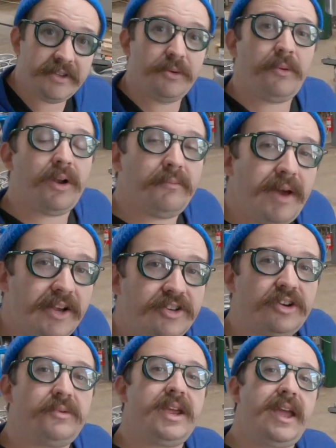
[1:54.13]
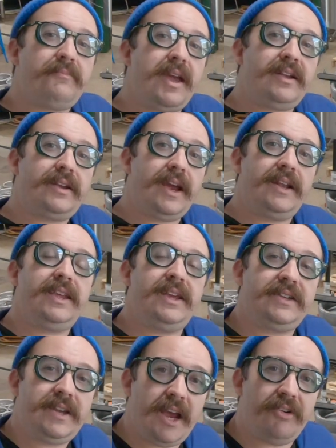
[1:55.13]
So we want to make sure we maintain the
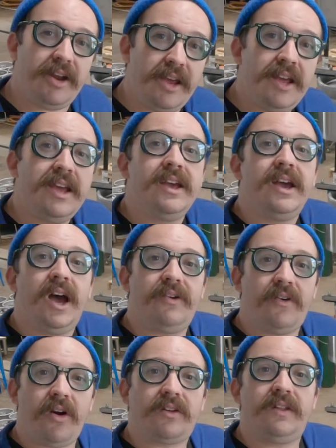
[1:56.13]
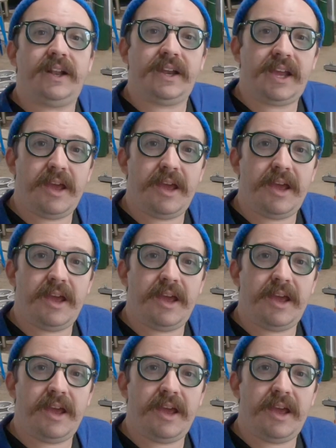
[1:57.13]
integrity of our cleaning